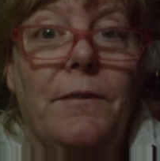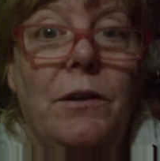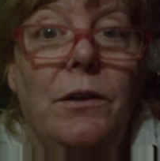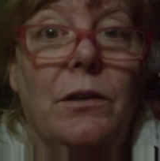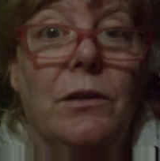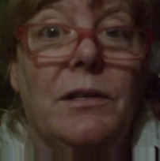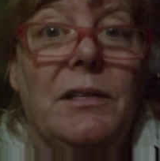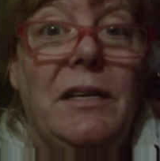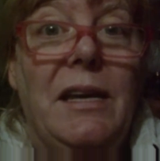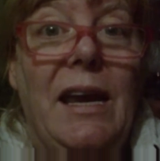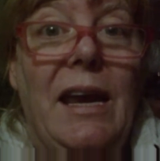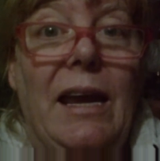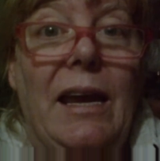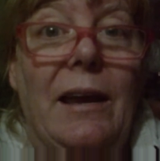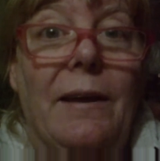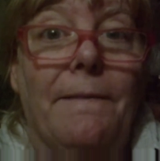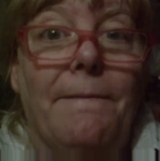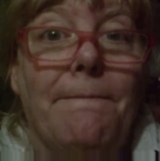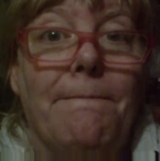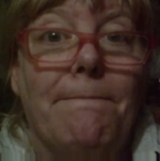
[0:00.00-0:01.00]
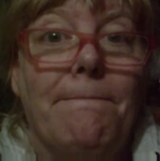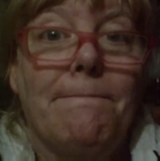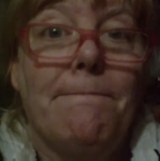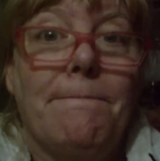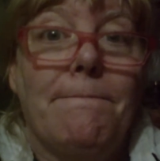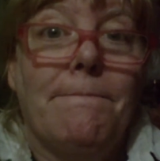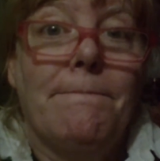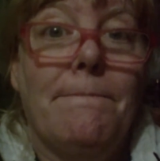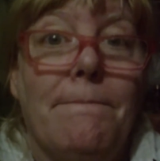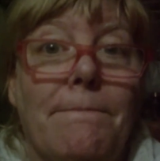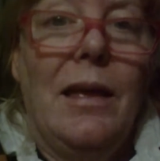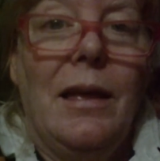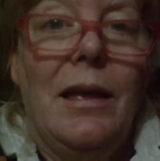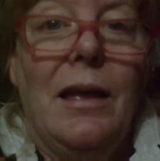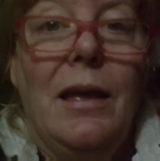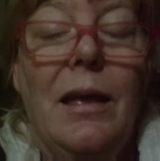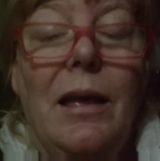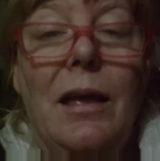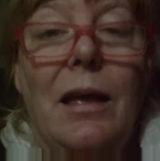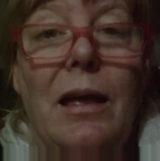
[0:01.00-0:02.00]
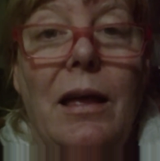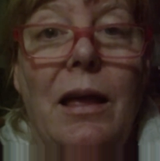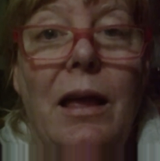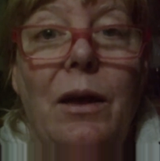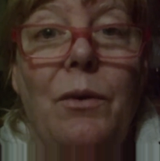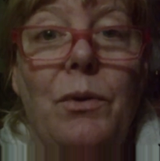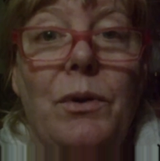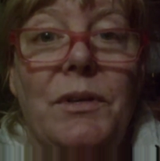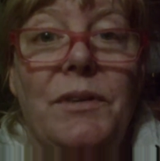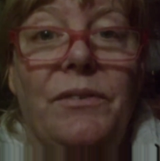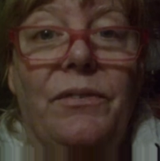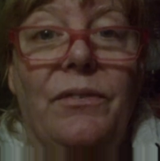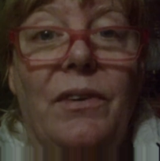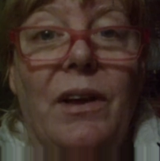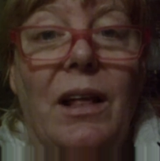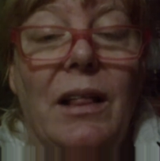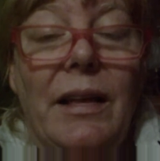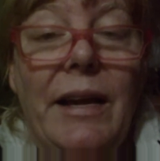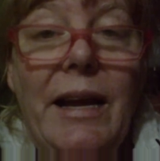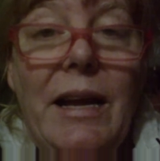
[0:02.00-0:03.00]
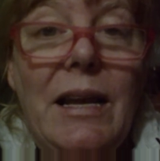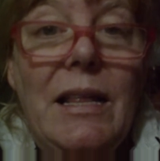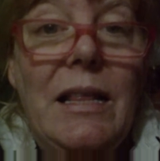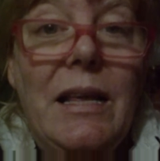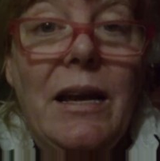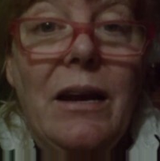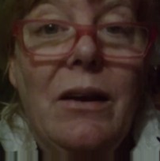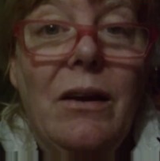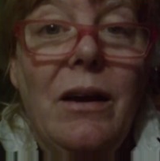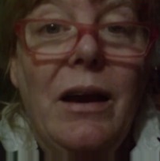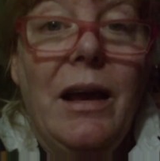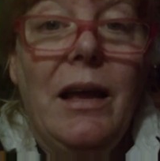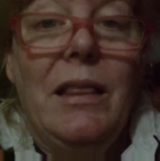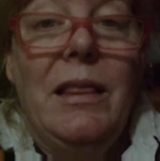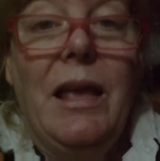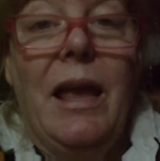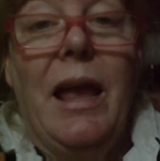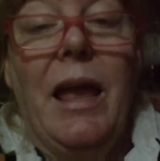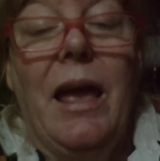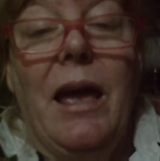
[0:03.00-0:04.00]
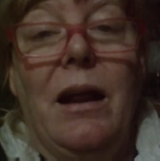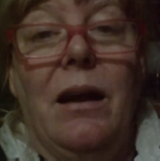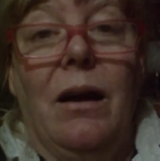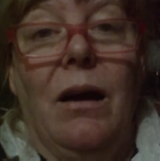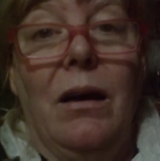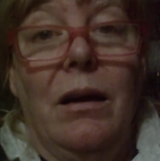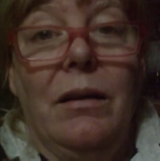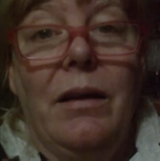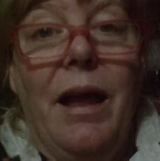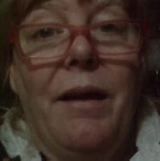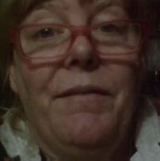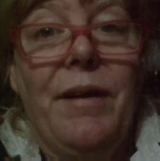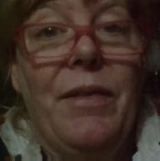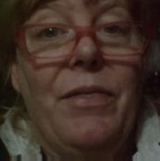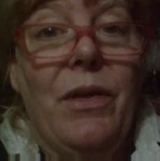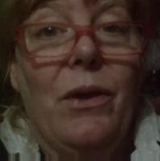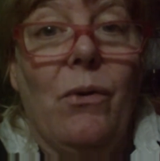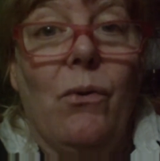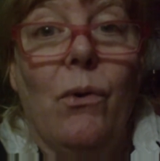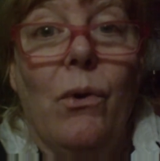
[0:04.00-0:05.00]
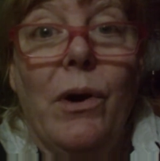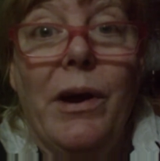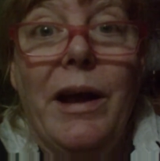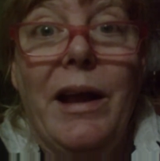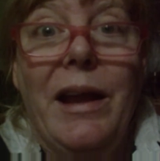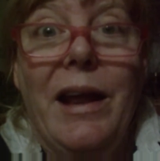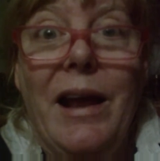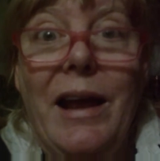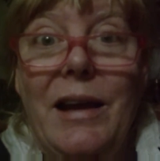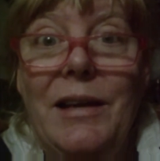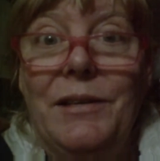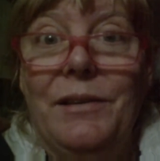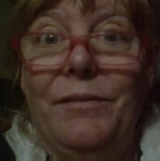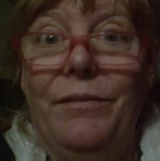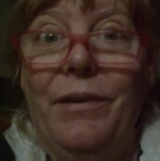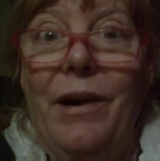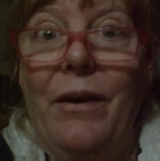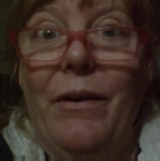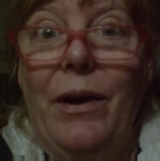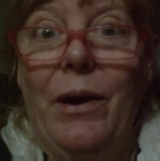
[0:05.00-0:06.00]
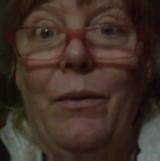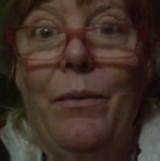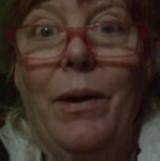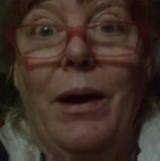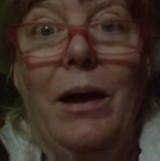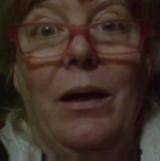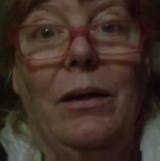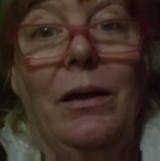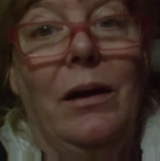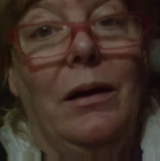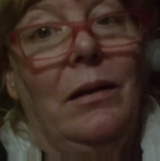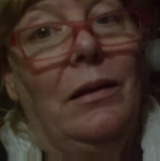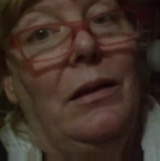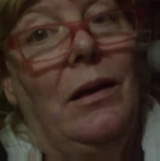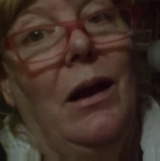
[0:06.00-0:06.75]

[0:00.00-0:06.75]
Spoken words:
You'll see. It was clean in there, and they had everything organized very well.